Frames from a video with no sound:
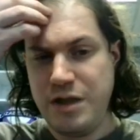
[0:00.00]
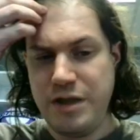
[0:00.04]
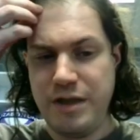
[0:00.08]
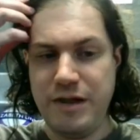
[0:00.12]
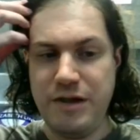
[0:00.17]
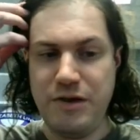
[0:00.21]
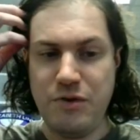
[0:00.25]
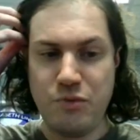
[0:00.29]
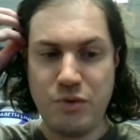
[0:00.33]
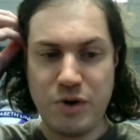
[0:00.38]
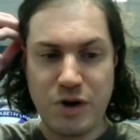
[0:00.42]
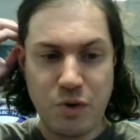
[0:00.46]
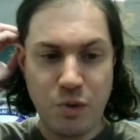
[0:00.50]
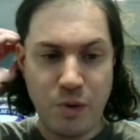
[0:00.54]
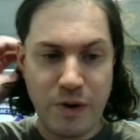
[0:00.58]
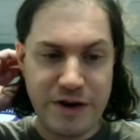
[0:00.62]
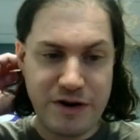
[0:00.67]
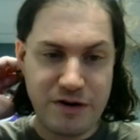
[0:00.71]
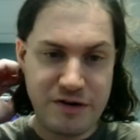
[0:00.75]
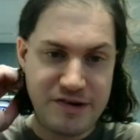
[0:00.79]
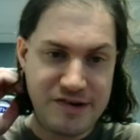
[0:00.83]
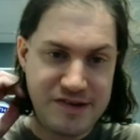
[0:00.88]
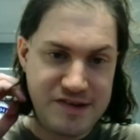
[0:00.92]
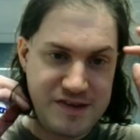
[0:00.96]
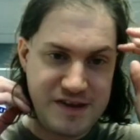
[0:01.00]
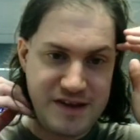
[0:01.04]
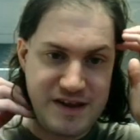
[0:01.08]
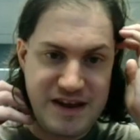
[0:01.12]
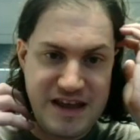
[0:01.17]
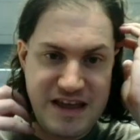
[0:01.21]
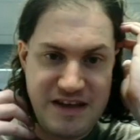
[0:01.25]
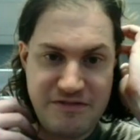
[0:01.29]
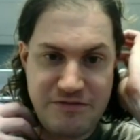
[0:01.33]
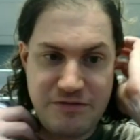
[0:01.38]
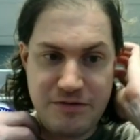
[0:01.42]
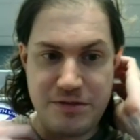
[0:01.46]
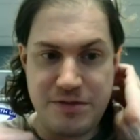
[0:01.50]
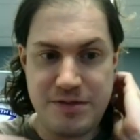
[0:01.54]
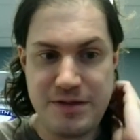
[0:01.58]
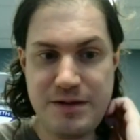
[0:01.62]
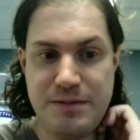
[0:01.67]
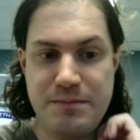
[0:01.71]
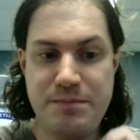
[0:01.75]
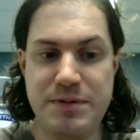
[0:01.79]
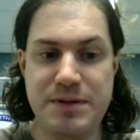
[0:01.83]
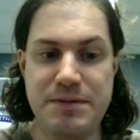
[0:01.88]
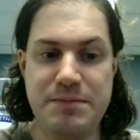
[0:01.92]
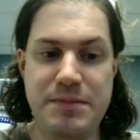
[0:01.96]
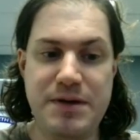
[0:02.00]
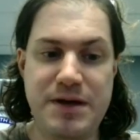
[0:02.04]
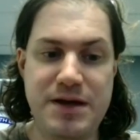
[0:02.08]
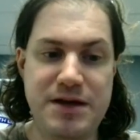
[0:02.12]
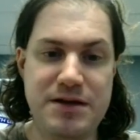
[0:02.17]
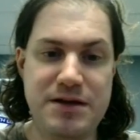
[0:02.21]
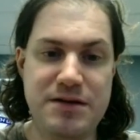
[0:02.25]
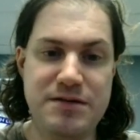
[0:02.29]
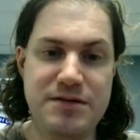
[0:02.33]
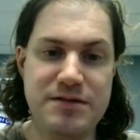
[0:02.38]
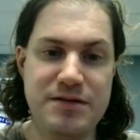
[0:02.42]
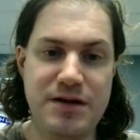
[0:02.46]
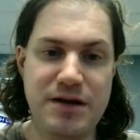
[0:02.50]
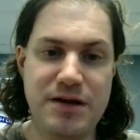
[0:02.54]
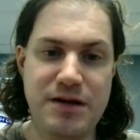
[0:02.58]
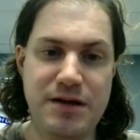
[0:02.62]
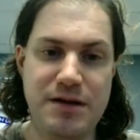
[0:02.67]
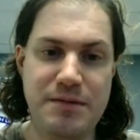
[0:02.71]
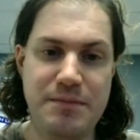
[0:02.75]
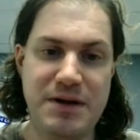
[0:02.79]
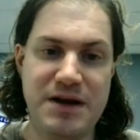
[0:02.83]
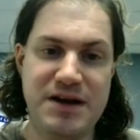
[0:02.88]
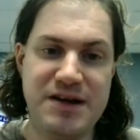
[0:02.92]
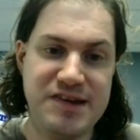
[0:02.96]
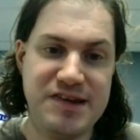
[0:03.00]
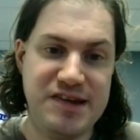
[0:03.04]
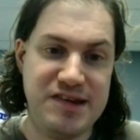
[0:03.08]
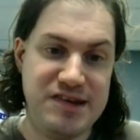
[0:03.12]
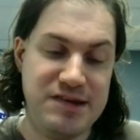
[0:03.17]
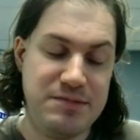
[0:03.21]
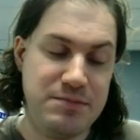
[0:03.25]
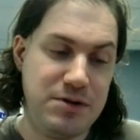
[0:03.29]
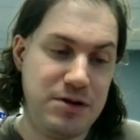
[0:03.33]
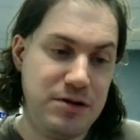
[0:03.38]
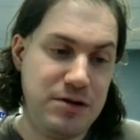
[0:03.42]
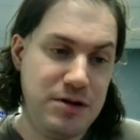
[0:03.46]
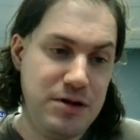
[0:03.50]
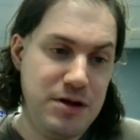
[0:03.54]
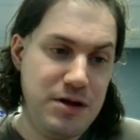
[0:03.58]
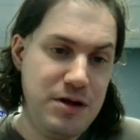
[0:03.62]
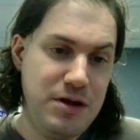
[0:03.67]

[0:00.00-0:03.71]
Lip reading: it requires that everything be made accessible.